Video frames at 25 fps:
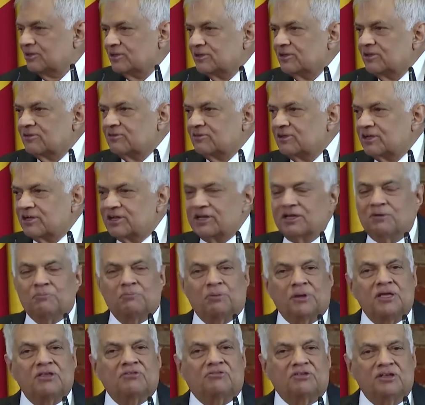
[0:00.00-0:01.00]
The second
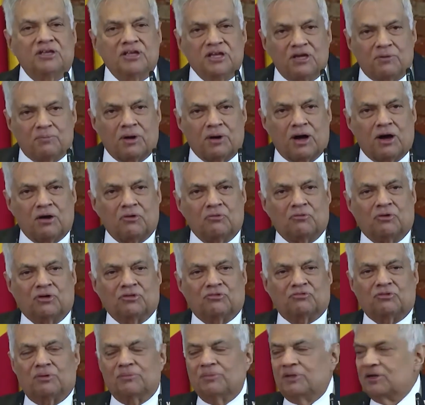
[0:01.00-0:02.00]
play, Singhabahu,
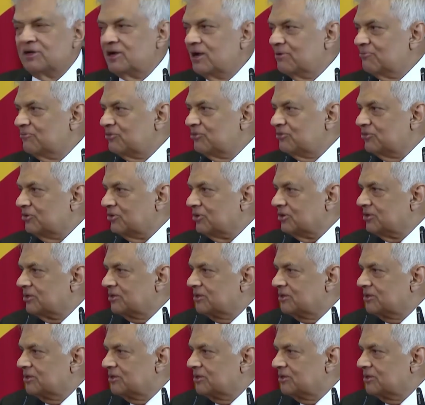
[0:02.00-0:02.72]
was from the Dramsoc.